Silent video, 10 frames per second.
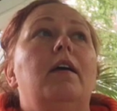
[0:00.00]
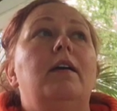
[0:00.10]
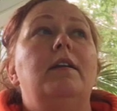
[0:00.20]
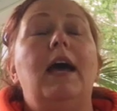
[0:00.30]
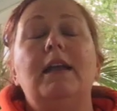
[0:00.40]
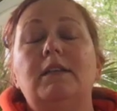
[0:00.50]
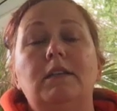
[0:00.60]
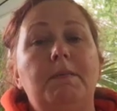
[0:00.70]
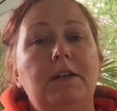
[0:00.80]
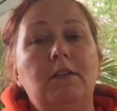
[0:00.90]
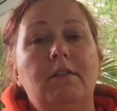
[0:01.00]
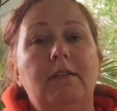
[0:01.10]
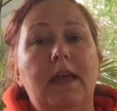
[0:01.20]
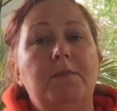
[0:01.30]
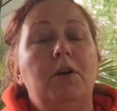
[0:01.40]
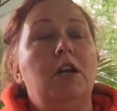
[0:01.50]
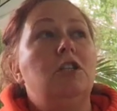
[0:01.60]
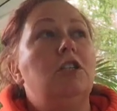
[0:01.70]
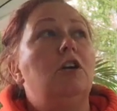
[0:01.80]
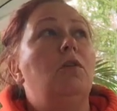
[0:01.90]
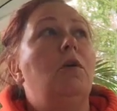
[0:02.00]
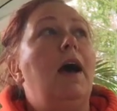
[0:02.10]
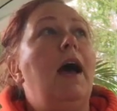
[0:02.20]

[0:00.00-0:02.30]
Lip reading: not to mention the labor issue,